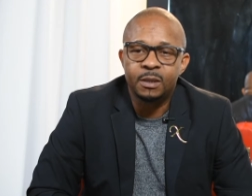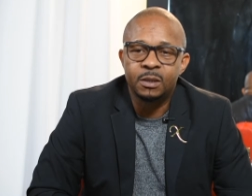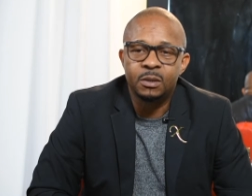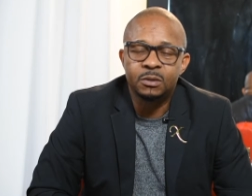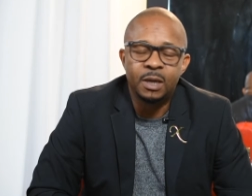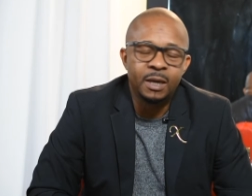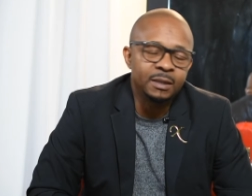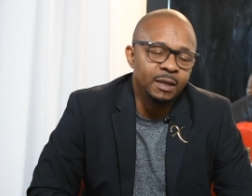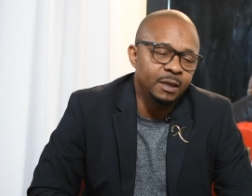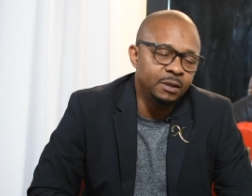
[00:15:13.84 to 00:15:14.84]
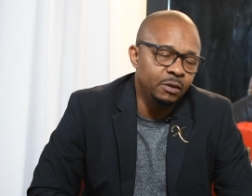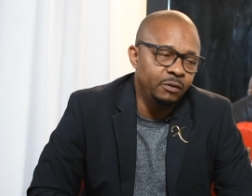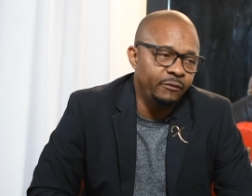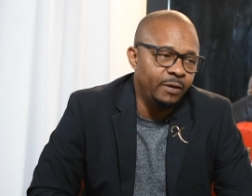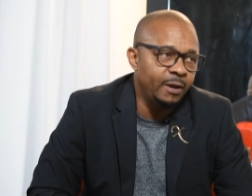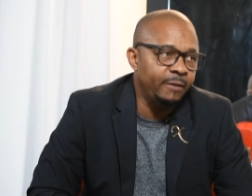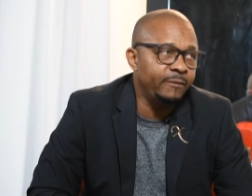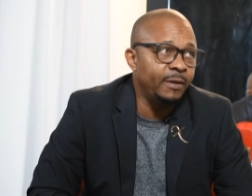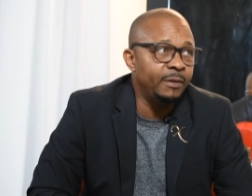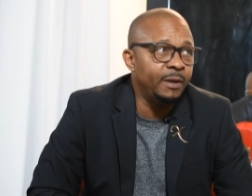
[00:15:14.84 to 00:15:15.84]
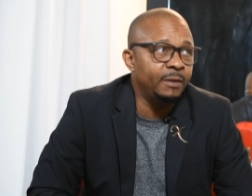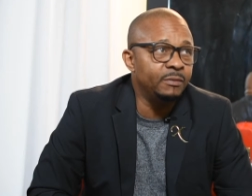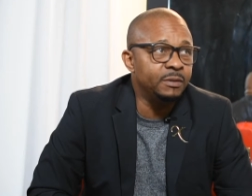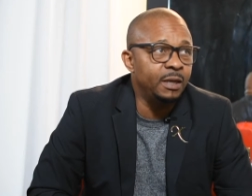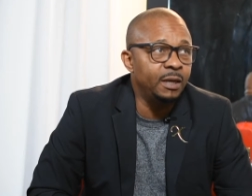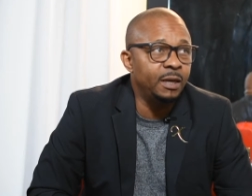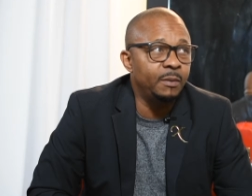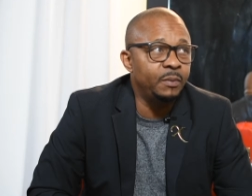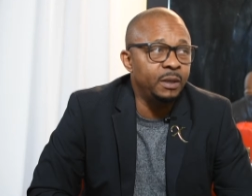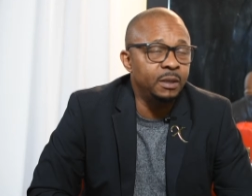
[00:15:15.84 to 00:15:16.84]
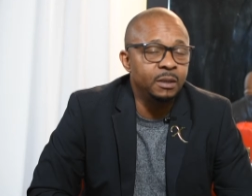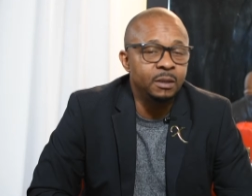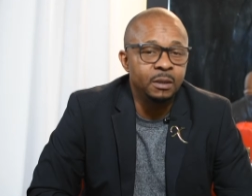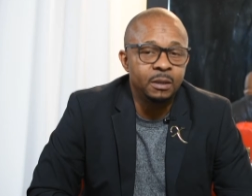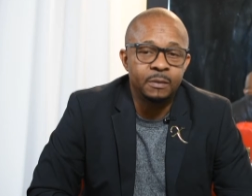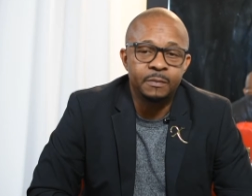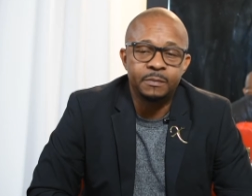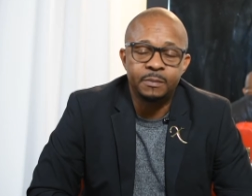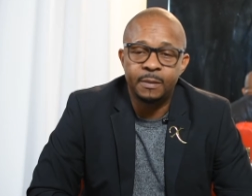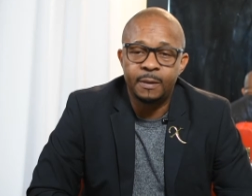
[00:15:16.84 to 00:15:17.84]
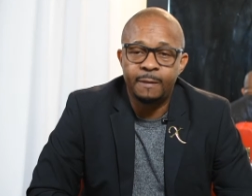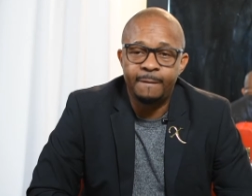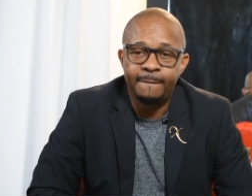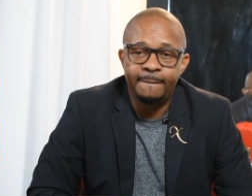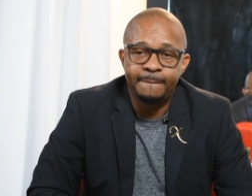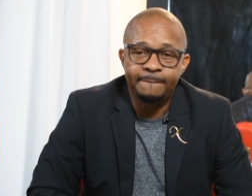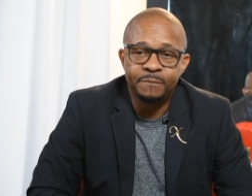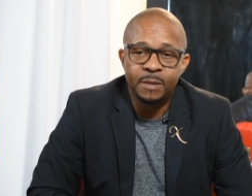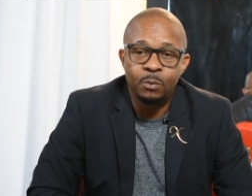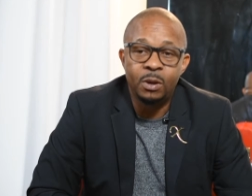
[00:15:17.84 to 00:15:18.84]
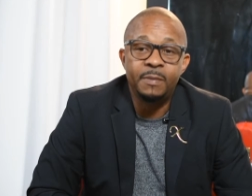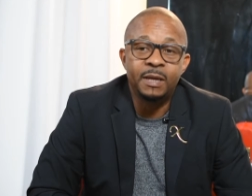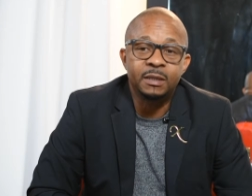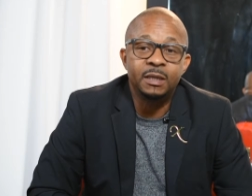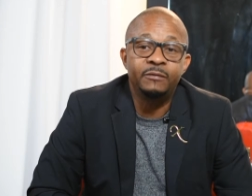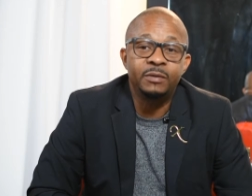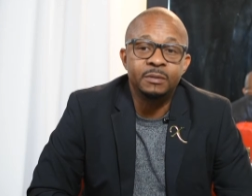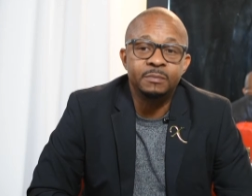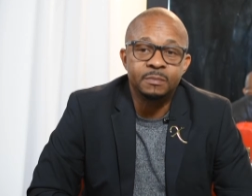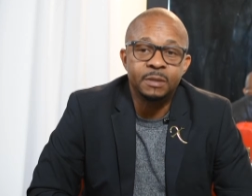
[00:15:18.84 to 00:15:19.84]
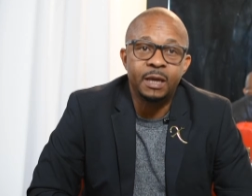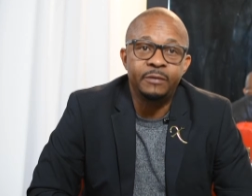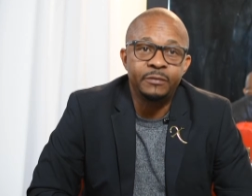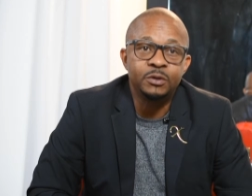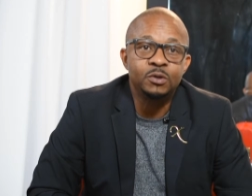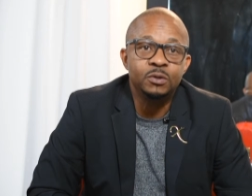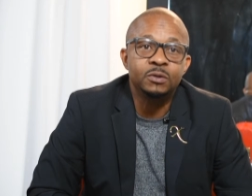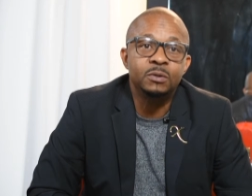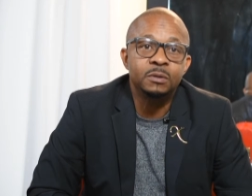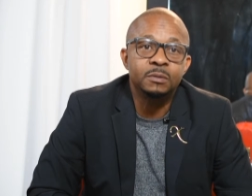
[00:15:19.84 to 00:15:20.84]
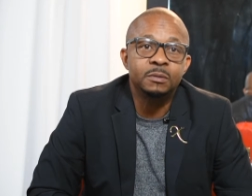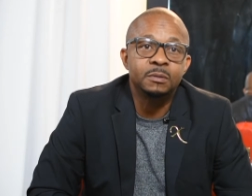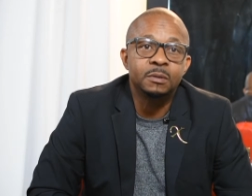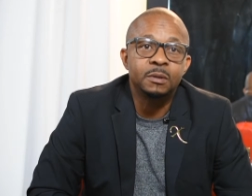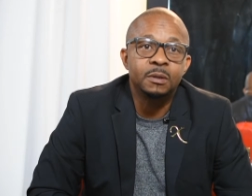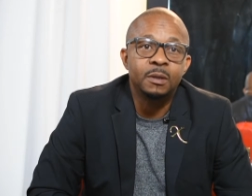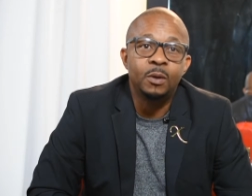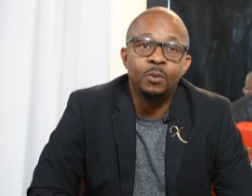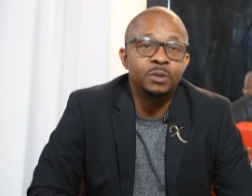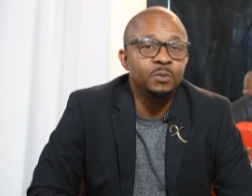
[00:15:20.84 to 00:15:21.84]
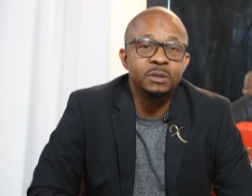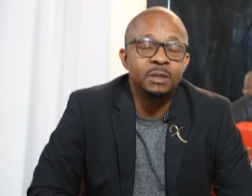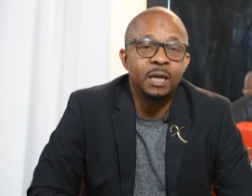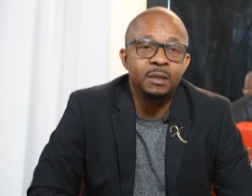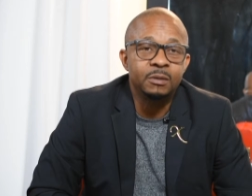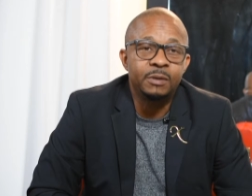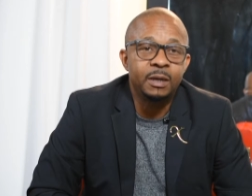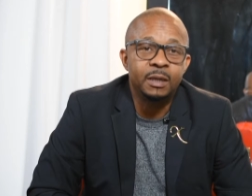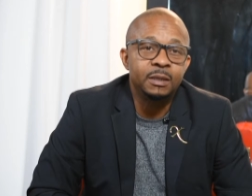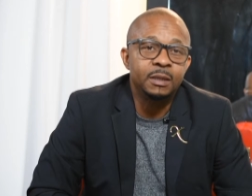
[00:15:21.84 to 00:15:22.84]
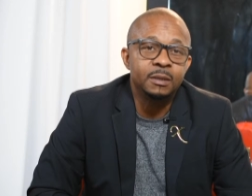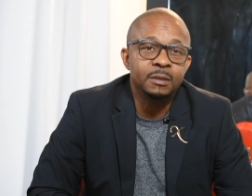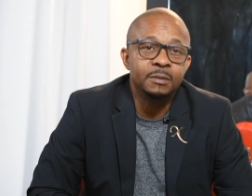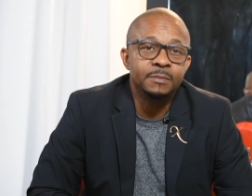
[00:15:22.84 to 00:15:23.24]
you know, so I got that at 35. I, I thank God I beat it. Um, I went back to living life as usual, which was not the right idea.